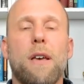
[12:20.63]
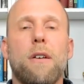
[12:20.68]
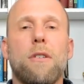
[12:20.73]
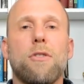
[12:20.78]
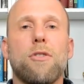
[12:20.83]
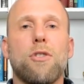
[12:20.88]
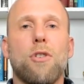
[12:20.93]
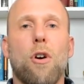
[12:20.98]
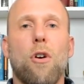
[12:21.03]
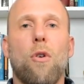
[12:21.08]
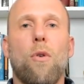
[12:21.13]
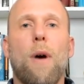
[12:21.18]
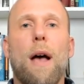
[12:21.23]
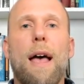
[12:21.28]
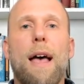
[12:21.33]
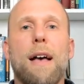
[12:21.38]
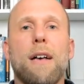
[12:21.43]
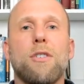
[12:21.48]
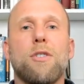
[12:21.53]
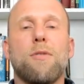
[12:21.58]
So
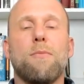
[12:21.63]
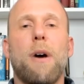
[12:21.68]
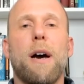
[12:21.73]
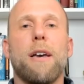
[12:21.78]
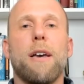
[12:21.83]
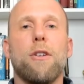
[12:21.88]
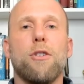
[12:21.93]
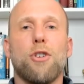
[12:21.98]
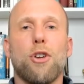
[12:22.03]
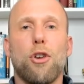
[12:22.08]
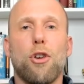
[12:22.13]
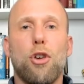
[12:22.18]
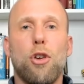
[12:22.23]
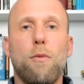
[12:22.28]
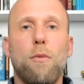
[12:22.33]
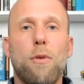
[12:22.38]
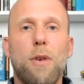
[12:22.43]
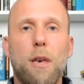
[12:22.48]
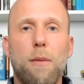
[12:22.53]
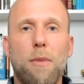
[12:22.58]
as miners
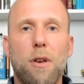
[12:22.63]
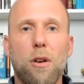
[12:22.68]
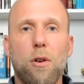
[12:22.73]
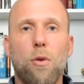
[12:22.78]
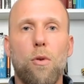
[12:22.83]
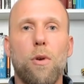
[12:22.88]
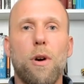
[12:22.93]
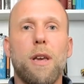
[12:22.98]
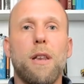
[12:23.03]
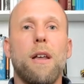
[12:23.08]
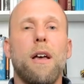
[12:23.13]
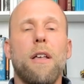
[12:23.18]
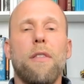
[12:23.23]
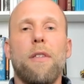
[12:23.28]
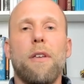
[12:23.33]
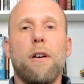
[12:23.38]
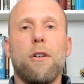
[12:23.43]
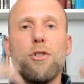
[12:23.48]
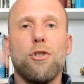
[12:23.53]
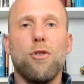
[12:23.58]
accumulate Bitcoin,
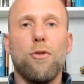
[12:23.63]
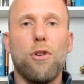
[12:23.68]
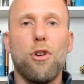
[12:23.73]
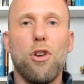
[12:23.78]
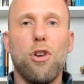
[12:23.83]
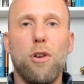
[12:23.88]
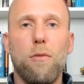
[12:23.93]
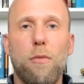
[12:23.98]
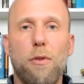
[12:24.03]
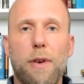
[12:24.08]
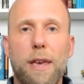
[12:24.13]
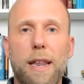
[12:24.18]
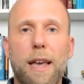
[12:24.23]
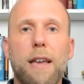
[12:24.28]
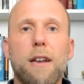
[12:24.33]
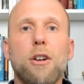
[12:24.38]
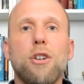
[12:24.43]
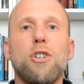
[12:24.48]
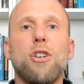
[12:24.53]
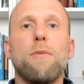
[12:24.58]
they also accumulate
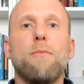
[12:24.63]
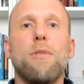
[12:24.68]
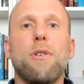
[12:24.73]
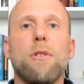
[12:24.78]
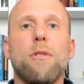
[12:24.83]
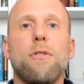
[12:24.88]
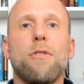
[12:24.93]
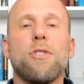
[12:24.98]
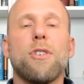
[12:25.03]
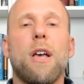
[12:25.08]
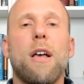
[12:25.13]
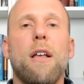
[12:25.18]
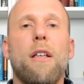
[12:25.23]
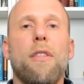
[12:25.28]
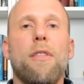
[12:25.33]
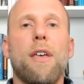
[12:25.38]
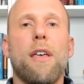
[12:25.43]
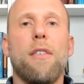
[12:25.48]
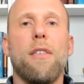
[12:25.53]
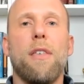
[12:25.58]
energy bills.
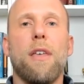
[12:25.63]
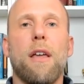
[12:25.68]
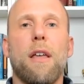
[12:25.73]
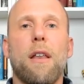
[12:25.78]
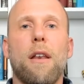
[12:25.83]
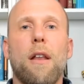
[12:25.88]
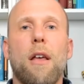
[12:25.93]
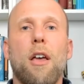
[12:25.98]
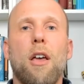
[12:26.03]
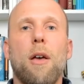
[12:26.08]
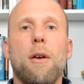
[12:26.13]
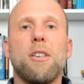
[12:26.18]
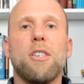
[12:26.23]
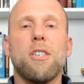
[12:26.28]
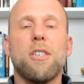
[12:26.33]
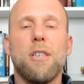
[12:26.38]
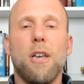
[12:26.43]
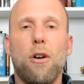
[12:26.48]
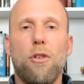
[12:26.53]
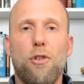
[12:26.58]
They then
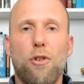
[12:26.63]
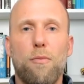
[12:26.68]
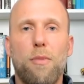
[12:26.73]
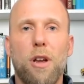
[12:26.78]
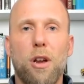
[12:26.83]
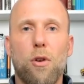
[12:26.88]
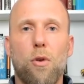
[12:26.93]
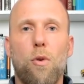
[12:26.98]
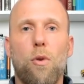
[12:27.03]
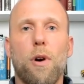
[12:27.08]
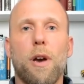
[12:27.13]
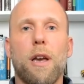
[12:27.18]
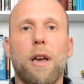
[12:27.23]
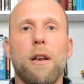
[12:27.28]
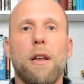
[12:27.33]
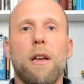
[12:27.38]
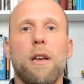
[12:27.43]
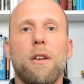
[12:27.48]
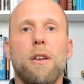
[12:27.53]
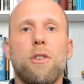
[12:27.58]
sell their
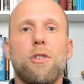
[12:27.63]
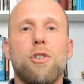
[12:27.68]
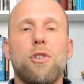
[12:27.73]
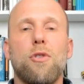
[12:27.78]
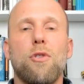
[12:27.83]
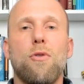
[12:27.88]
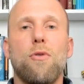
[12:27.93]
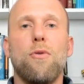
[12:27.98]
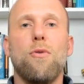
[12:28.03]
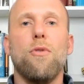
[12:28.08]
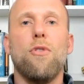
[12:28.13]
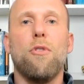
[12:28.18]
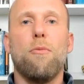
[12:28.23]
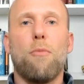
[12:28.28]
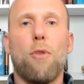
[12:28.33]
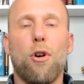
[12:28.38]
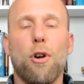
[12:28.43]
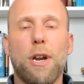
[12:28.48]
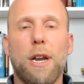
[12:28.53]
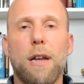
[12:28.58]
Bitcoin to the
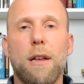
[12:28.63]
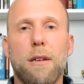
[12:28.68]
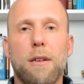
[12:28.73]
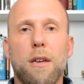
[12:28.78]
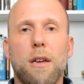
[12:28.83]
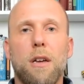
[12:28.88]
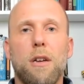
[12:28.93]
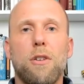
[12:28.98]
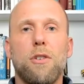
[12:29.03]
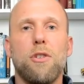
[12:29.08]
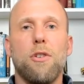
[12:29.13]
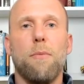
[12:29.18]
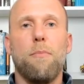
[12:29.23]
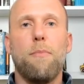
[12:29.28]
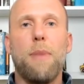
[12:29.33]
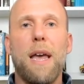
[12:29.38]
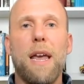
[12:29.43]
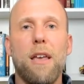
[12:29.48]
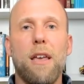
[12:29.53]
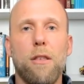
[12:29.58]
market to
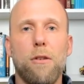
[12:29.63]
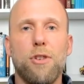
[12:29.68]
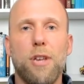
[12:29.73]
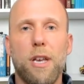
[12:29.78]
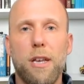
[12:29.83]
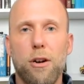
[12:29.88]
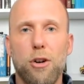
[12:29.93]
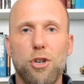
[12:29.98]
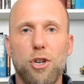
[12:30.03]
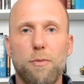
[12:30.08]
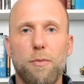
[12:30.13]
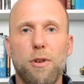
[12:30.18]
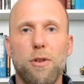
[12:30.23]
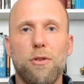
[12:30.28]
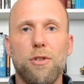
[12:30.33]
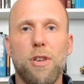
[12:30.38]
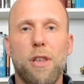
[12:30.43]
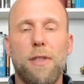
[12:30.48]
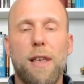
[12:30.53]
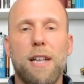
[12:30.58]
pay those energy
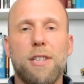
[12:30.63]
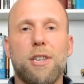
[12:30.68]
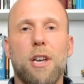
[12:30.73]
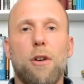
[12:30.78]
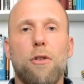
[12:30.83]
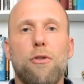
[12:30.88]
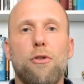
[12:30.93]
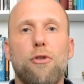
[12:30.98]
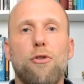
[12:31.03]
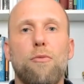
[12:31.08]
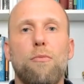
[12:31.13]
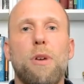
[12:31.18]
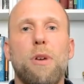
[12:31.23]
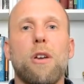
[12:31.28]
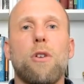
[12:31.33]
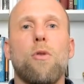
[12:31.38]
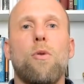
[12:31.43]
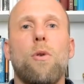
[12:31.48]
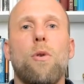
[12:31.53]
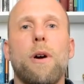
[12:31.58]
bills. And that's how new
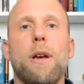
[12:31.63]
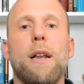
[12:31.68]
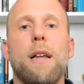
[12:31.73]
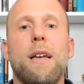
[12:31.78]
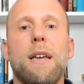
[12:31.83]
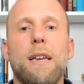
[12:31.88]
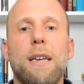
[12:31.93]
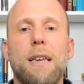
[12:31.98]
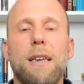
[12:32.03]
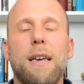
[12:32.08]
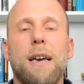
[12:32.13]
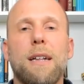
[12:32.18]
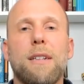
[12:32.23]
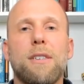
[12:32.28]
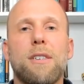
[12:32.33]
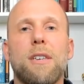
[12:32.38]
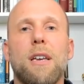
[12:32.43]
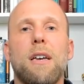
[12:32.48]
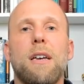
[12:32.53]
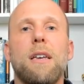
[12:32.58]
Bitcoin
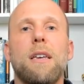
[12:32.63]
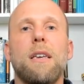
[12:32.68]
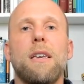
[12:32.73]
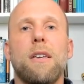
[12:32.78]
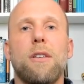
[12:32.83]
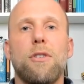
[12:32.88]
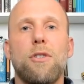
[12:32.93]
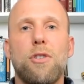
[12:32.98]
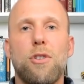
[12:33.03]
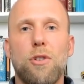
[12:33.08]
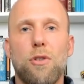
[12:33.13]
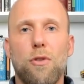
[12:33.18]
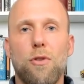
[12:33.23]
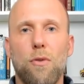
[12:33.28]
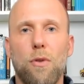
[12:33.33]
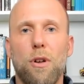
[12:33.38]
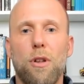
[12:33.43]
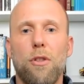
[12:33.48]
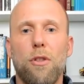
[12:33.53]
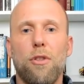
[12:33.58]
gets
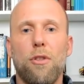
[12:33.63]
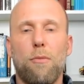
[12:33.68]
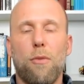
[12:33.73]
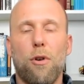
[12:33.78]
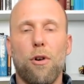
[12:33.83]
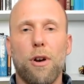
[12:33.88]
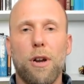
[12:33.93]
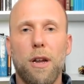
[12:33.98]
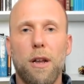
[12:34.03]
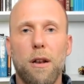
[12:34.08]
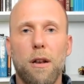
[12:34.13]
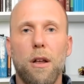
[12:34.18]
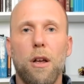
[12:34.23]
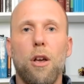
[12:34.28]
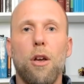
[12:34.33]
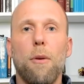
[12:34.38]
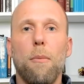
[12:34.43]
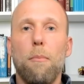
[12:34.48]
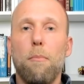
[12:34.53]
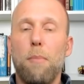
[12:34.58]
into the market.
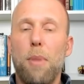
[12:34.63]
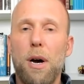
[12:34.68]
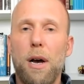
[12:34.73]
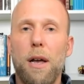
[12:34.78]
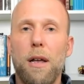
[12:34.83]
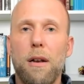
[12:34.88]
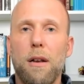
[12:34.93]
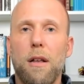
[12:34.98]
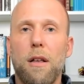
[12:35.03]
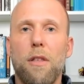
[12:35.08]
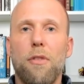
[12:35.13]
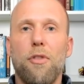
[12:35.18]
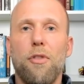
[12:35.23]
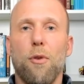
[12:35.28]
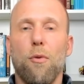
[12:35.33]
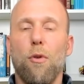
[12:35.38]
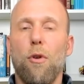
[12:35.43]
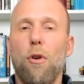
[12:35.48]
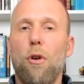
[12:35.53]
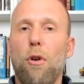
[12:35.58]
But there
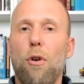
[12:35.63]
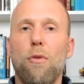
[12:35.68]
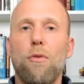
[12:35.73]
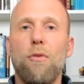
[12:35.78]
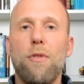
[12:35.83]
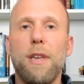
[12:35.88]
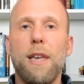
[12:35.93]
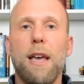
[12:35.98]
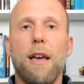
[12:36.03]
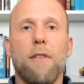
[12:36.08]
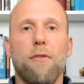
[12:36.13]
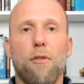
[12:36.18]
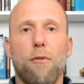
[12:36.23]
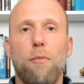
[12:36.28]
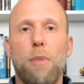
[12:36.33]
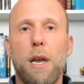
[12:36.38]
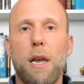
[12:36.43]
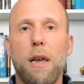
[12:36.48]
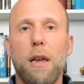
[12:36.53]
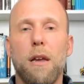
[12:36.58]
will only ever
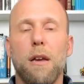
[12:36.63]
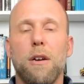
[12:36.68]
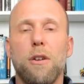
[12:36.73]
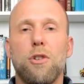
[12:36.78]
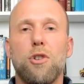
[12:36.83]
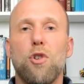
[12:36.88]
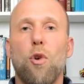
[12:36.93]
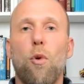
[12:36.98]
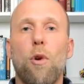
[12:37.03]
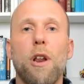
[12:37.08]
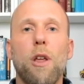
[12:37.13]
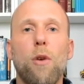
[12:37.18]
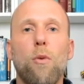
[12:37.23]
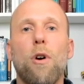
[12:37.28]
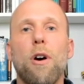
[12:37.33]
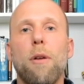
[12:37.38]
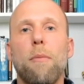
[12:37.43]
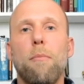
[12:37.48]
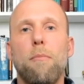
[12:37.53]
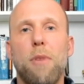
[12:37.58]
be
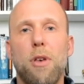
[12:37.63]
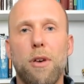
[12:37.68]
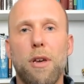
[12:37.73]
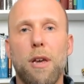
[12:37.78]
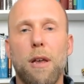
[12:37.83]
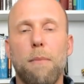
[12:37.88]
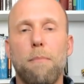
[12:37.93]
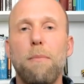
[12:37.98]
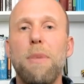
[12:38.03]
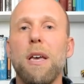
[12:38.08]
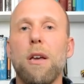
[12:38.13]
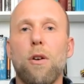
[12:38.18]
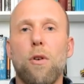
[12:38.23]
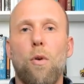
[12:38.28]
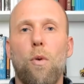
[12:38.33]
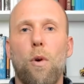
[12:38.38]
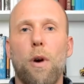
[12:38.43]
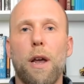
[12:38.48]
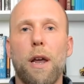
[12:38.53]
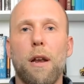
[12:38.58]
21 million
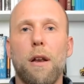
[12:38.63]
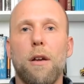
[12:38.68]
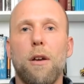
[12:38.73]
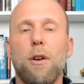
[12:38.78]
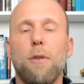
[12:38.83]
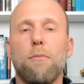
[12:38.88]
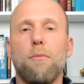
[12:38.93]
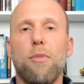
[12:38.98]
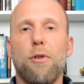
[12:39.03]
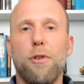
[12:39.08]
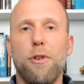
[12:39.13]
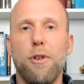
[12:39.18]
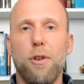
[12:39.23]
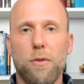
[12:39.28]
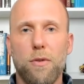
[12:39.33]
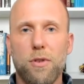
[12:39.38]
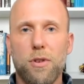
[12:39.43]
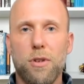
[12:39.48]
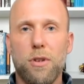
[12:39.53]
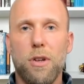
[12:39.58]
Bitcoin
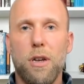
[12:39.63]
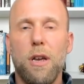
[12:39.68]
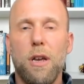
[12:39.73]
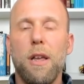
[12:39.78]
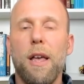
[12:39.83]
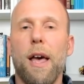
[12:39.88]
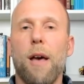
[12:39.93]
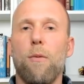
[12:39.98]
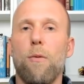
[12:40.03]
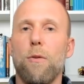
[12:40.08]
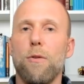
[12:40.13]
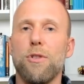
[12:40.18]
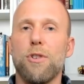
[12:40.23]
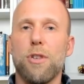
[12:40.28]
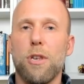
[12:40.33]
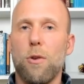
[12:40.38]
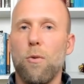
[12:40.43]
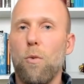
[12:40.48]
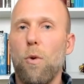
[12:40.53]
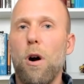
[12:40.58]
produced. And we'll
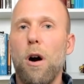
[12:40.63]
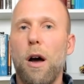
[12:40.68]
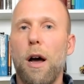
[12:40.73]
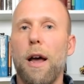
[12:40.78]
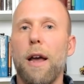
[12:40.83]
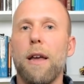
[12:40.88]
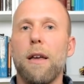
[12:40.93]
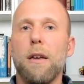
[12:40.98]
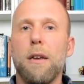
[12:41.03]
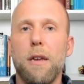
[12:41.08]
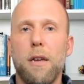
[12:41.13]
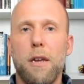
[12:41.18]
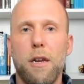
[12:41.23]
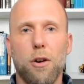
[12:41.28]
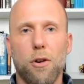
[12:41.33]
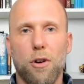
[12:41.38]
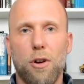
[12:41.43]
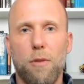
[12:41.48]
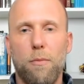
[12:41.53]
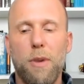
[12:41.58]
see why
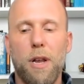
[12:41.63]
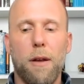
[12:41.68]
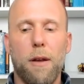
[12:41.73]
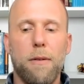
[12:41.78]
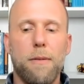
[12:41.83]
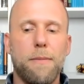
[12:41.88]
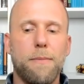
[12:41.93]
here in a minute.